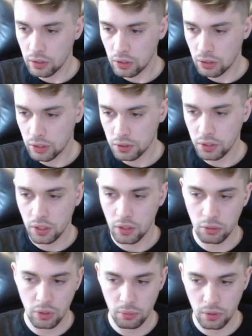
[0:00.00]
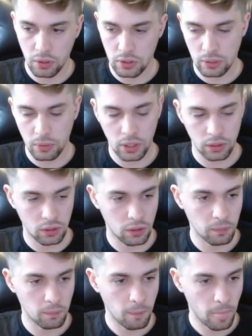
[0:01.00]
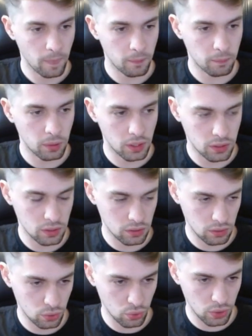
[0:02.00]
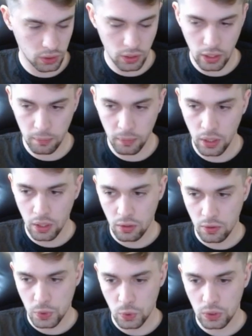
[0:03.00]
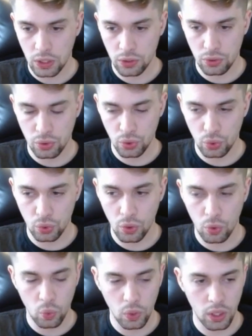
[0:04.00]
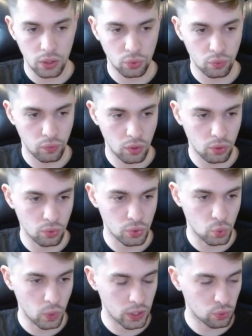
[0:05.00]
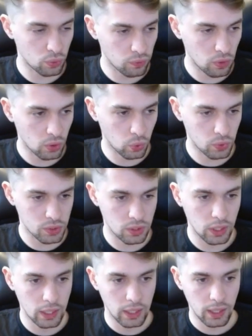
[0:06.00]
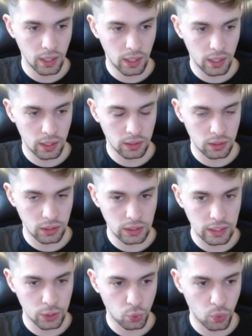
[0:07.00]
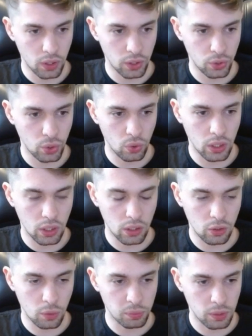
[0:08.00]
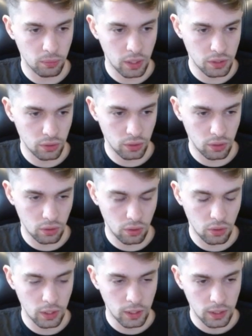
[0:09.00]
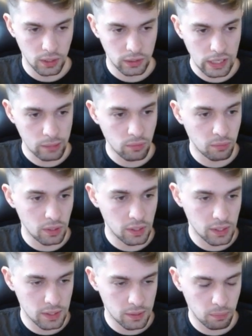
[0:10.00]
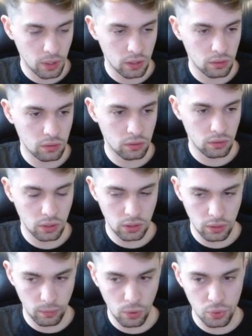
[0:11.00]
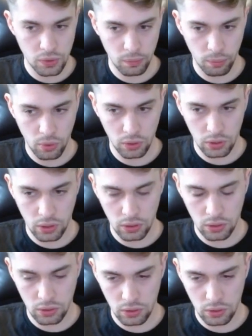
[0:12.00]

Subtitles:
around here and maybe in some other places during the game, so that you know where to focus, when to focus, and in that way you are optimizing your time being spent in the most important